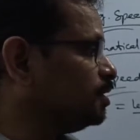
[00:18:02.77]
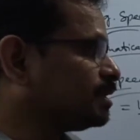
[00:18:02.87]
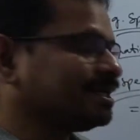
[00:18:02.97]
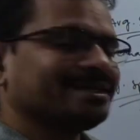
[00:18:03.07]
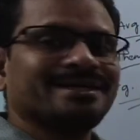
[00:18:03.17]
we
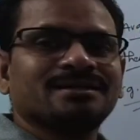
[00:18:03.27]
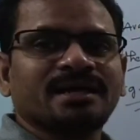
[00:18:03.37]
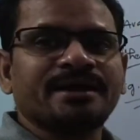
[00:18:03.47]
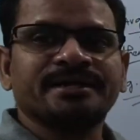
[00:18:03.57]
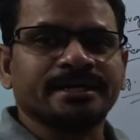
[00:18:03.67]
can get
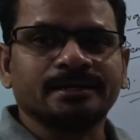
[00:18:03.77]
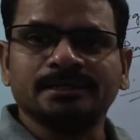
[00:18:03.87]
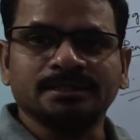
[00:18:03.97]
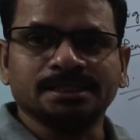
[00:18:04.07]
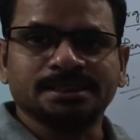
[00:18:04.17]
clarity
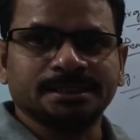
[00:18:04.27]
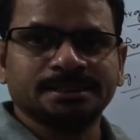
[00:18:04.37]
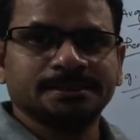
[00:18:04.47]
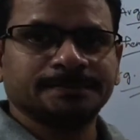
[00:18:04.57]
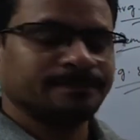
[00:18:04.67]
regarding this thing.
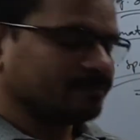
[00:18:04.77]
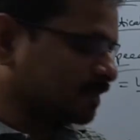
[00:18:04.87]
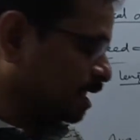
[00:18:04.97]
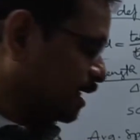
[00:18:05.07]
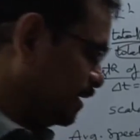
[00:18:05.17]

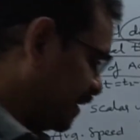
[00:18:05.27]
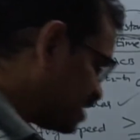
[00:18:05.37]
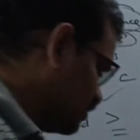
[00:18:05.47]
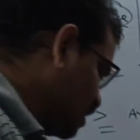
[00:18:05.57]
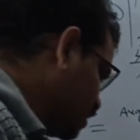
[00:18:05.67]

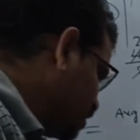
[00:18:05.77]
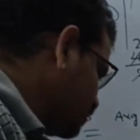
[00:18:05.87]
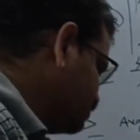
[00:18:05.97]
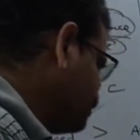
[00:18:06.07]
Next one is